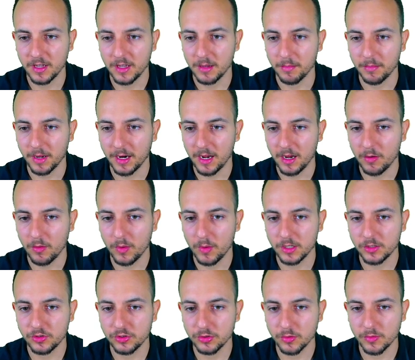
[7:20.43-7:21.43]
but I
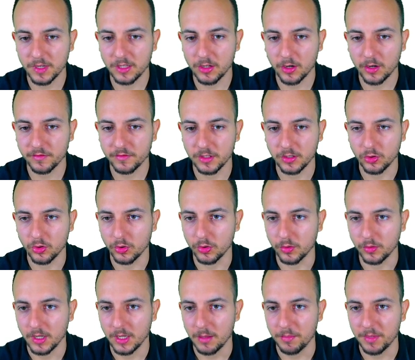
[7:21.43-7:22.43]
want to read it off the
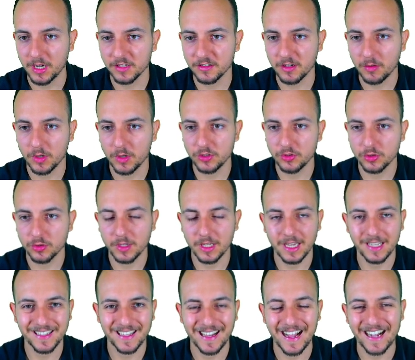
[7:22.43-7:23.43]
total because I want to
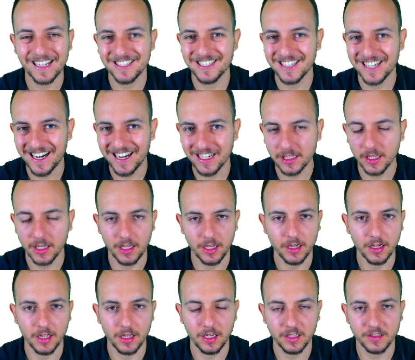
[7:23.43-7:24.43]
create a chart
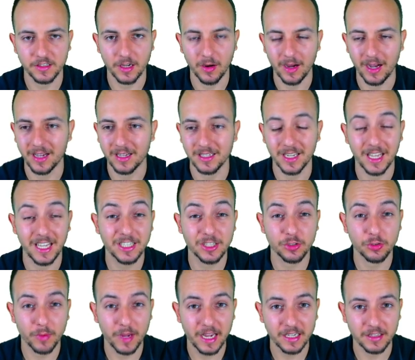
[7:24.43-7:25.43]
here in Excel, an
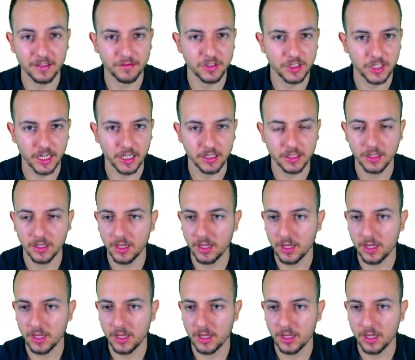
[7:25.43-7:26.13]
interactive chart.